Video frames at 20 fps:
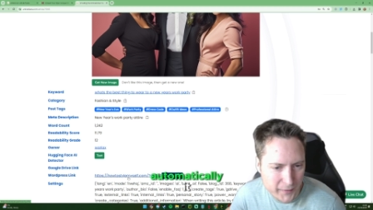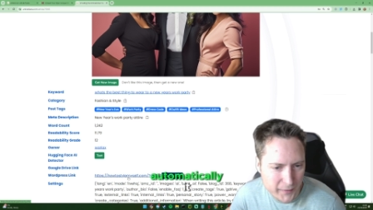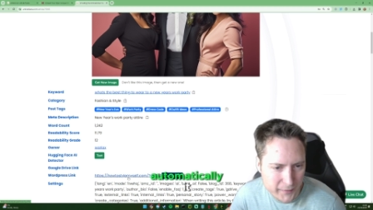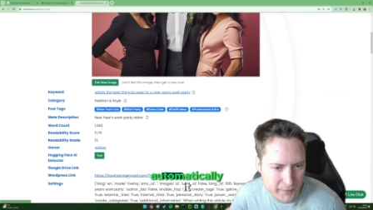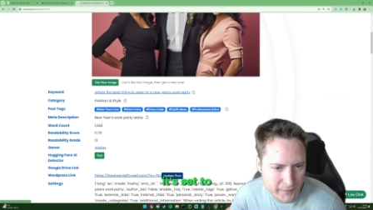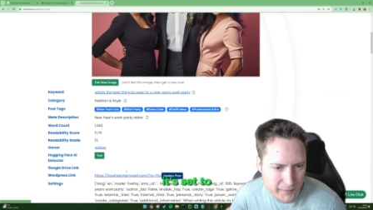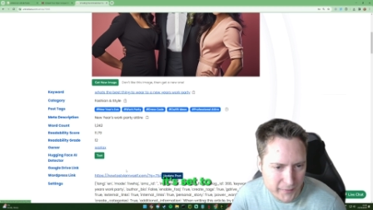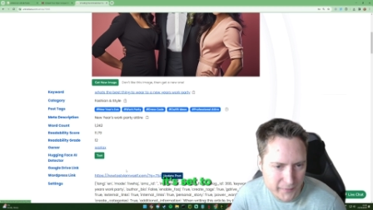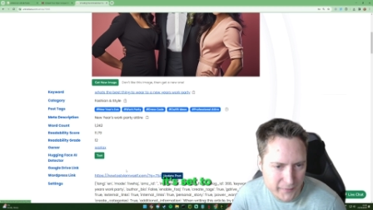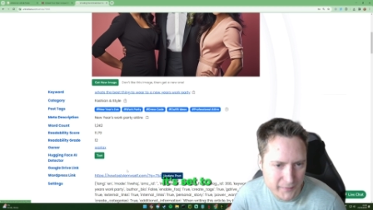
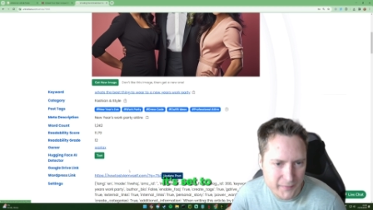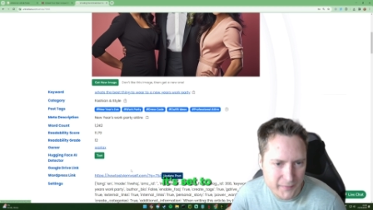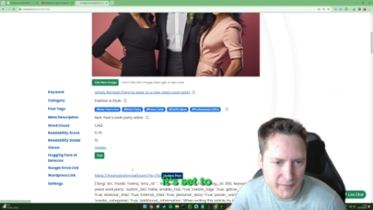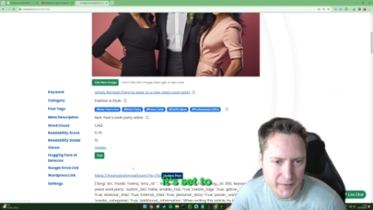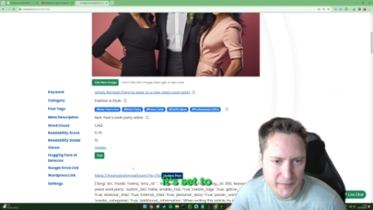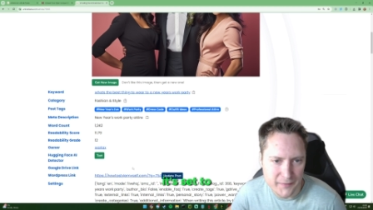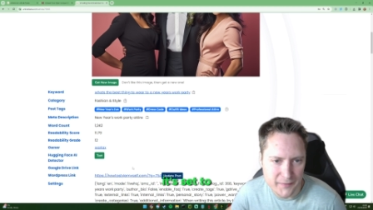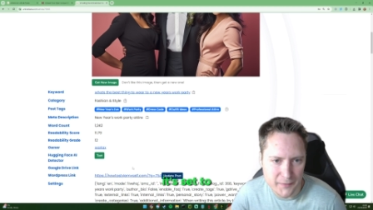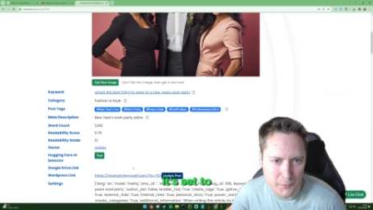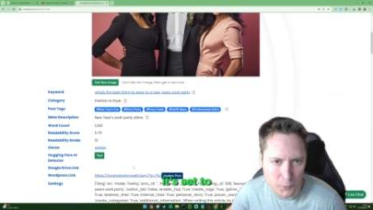It's
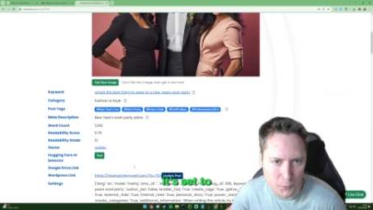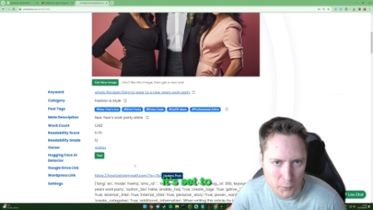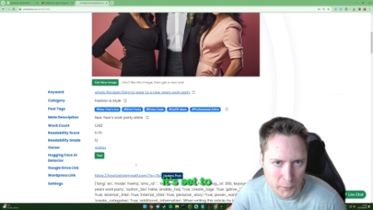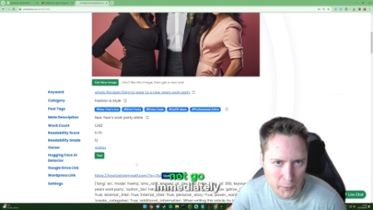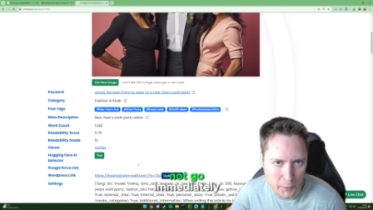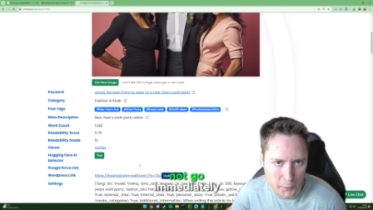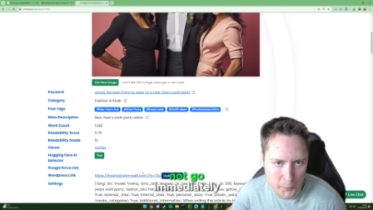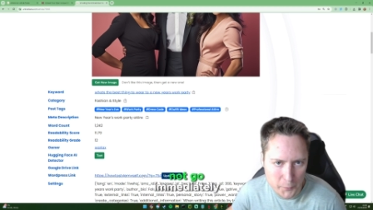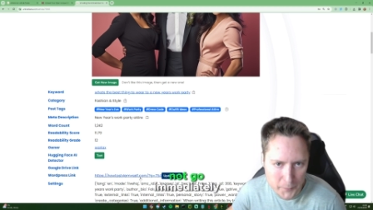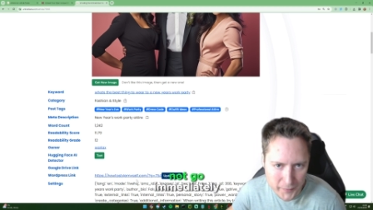set to not
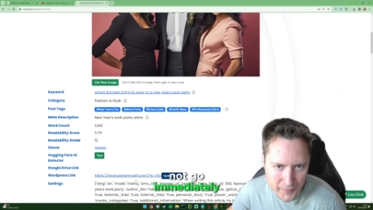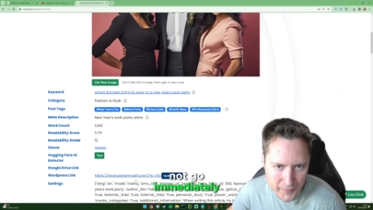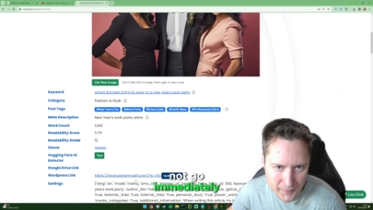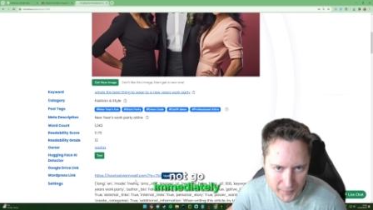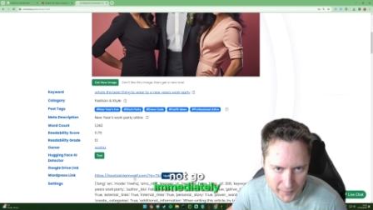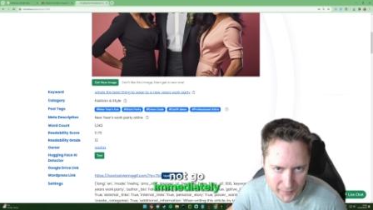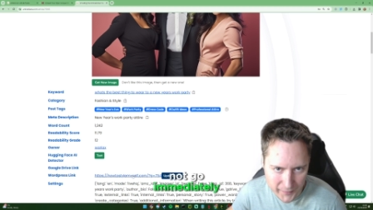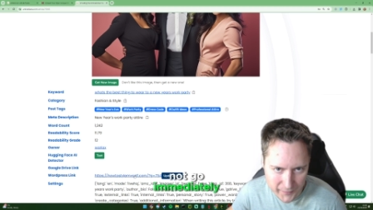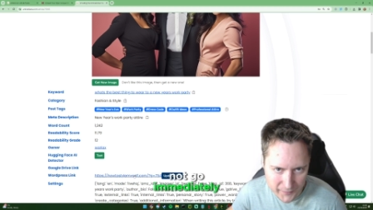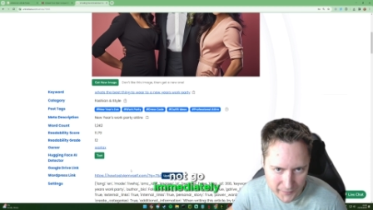go
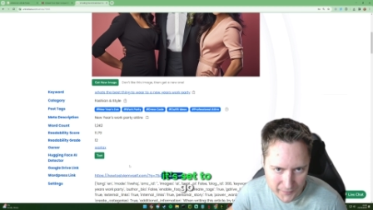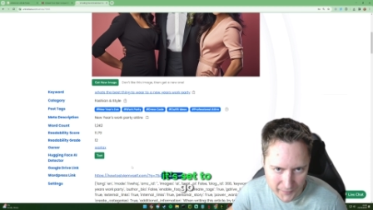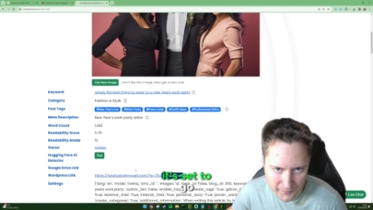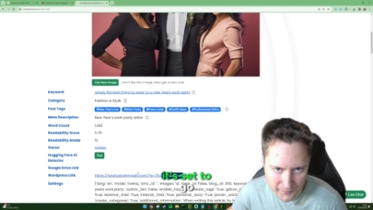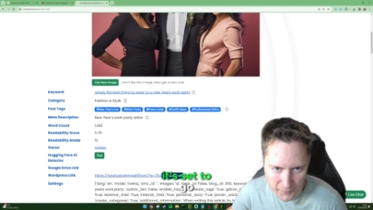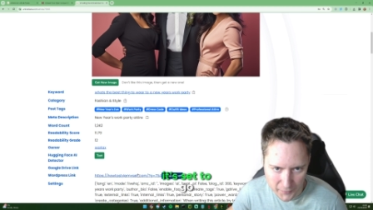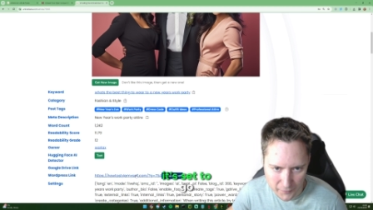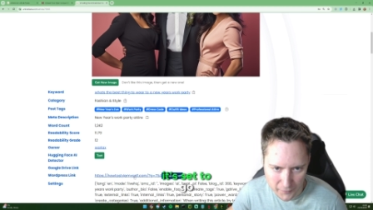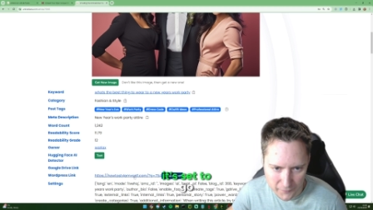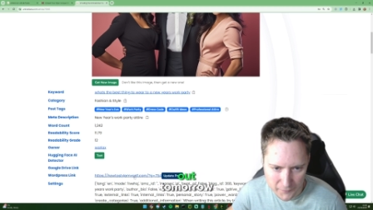immediately. It's set
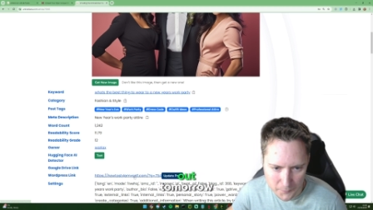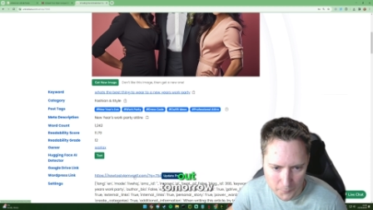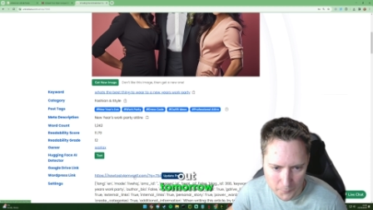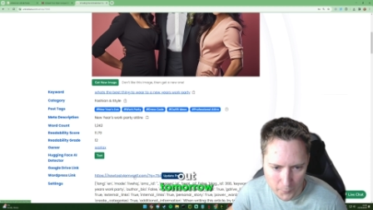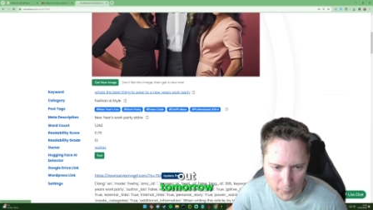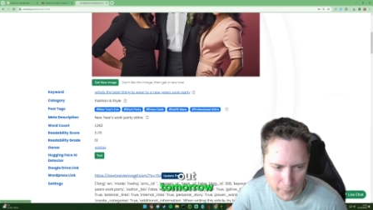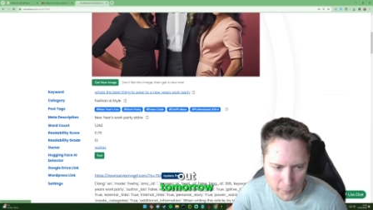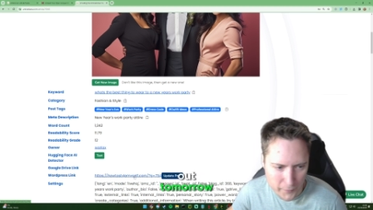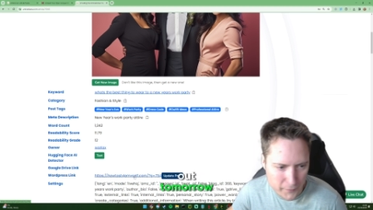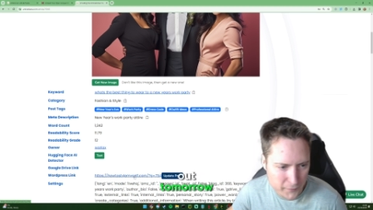to go out
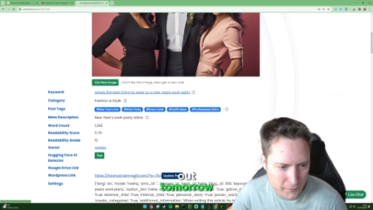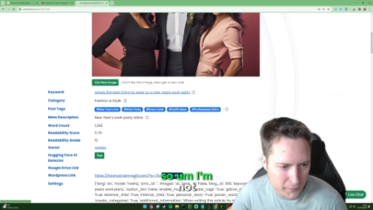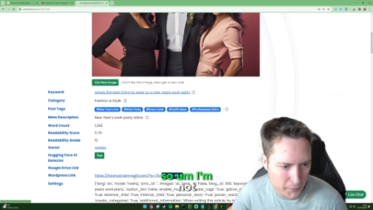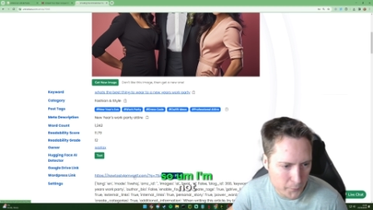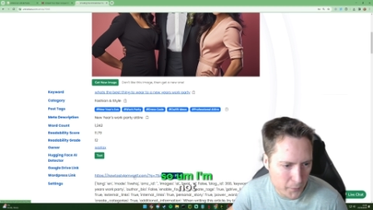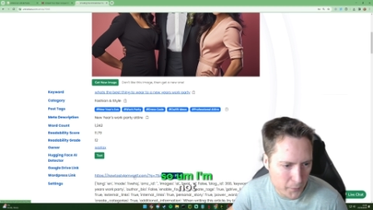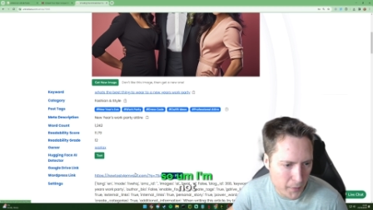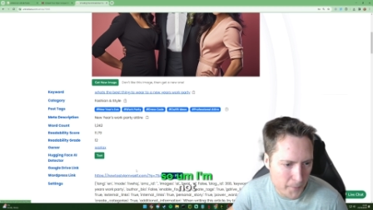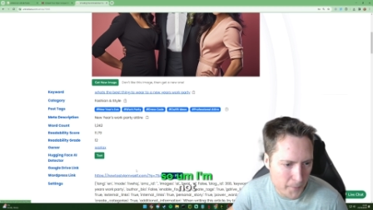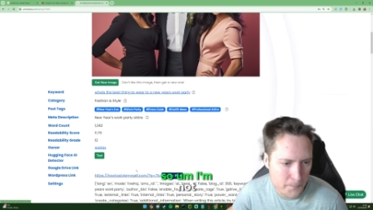tomorrow.
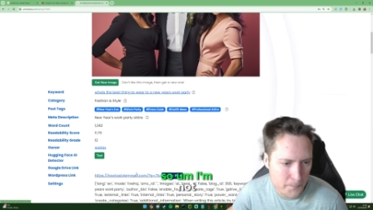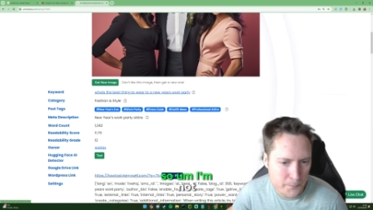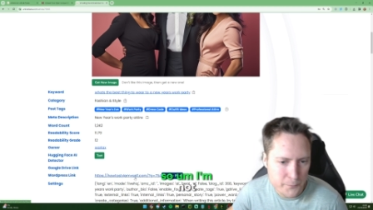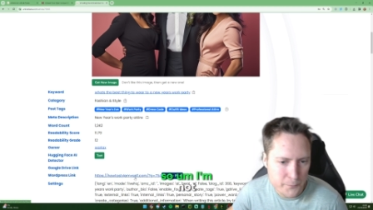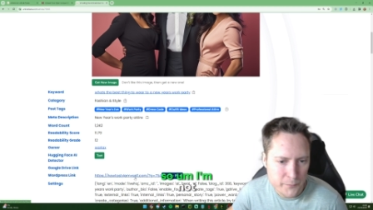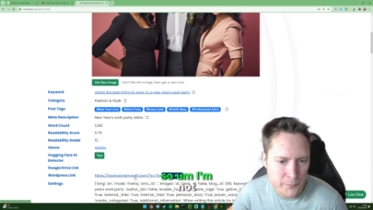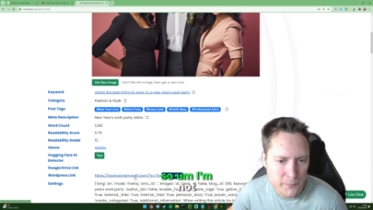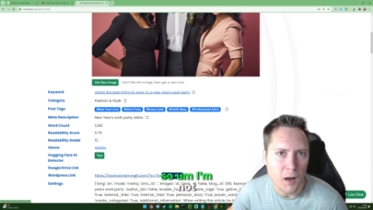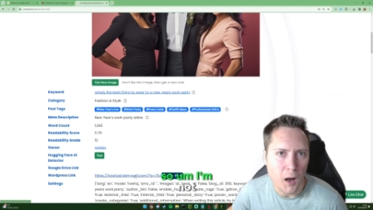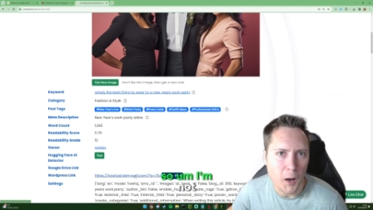So
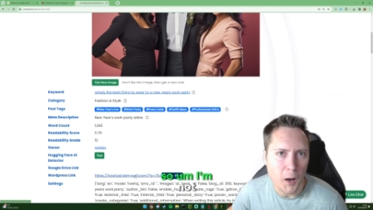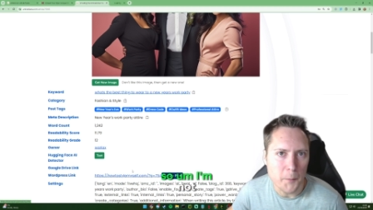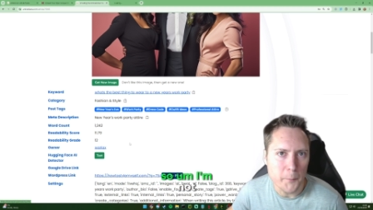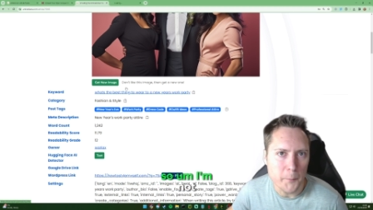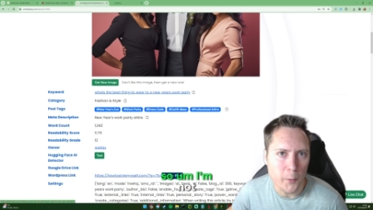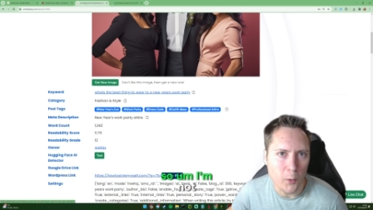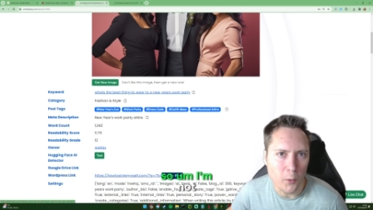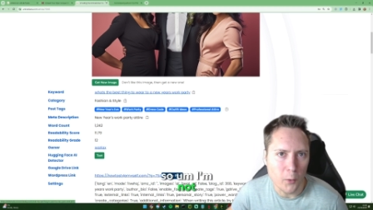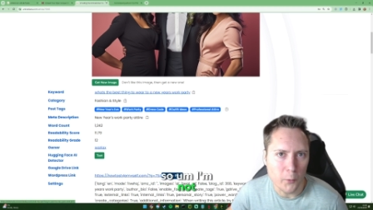I'm not